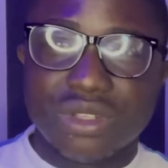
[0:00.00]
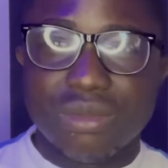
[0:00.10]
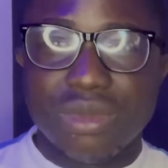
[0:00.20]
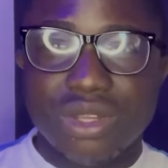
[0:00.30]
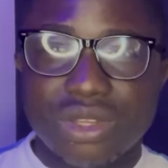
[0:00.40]
the
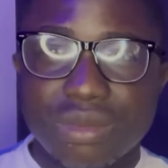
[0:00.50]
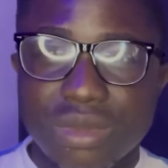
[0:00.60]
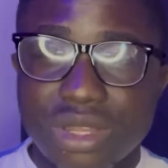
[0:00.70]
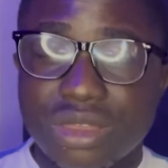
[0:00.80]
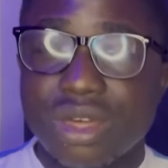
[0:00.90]

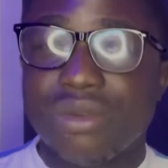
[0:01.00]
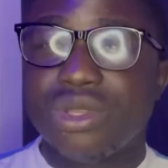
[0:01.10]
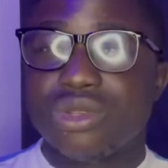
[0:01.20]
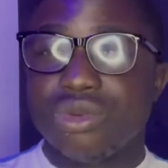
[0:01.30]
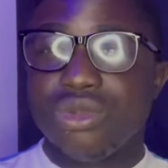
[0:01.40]
military
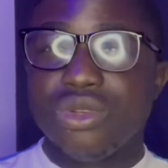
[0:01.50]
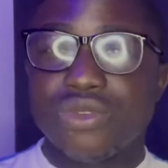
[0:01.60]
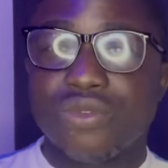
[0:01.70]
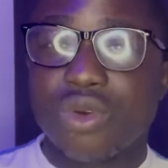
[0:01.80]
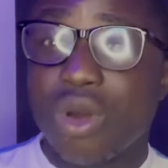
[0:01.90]
to use for